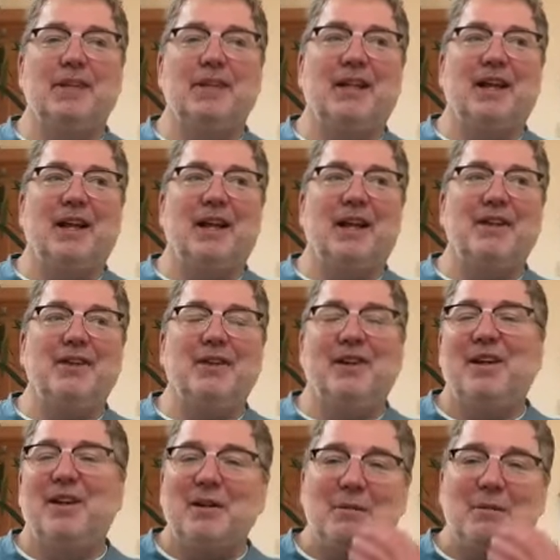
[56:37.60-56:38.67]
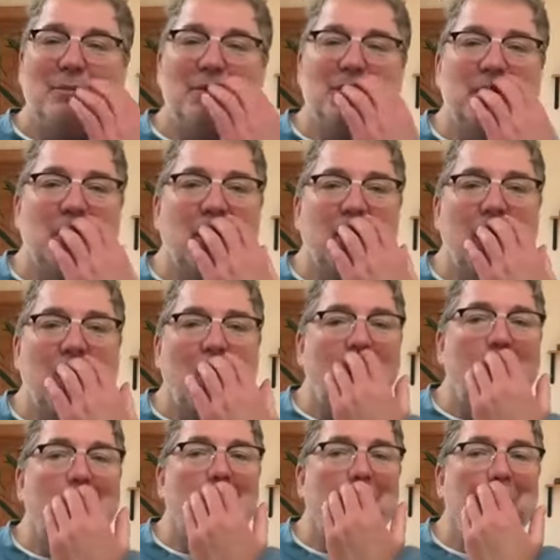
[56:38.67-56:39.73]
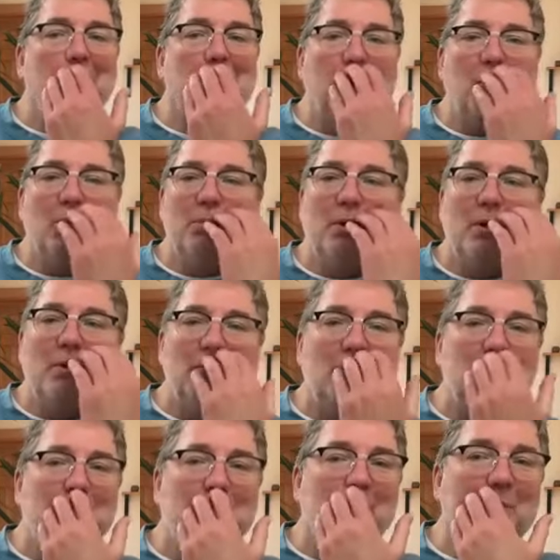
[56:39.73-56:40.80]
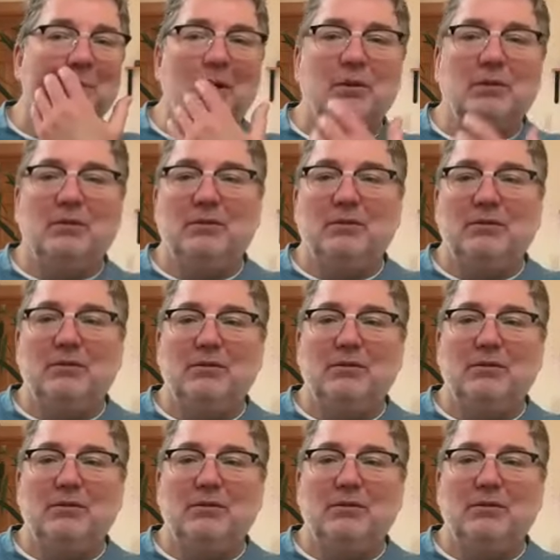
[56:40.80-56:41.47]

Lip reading: Like in your gums, bone, bone, bone, bone, bone,